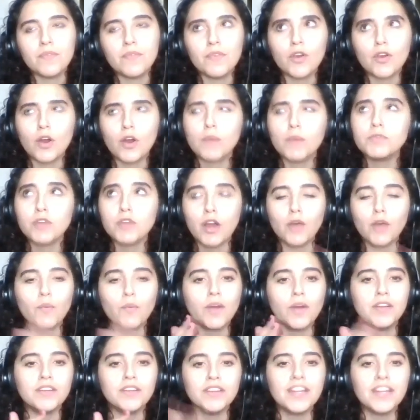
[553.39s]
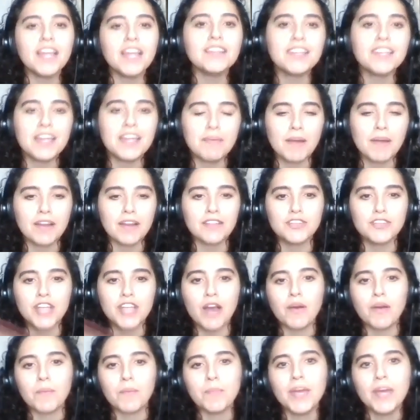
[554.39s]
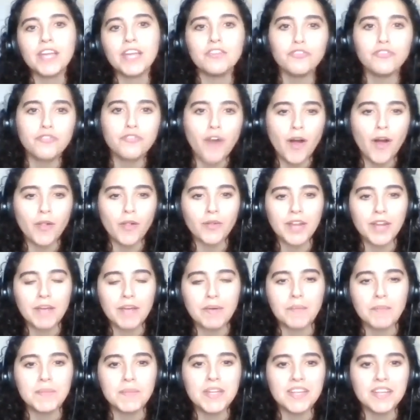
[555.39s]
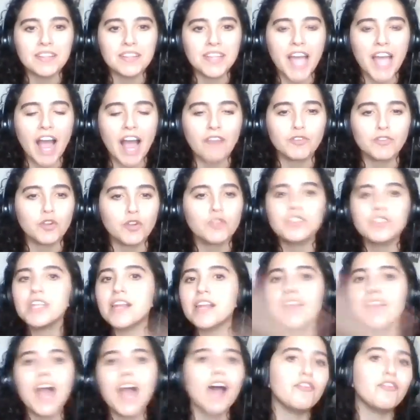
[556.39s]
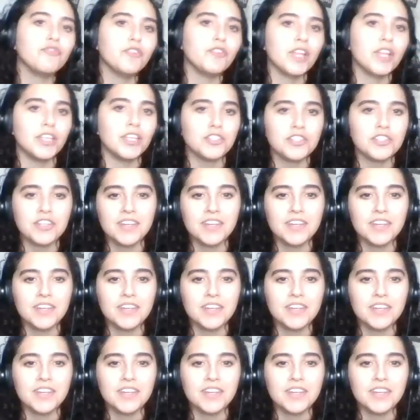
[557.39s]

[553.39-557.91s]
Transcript: or I'm sorry, when Nathan came out of the shower and Peyton followed him immediately after, did not flinch.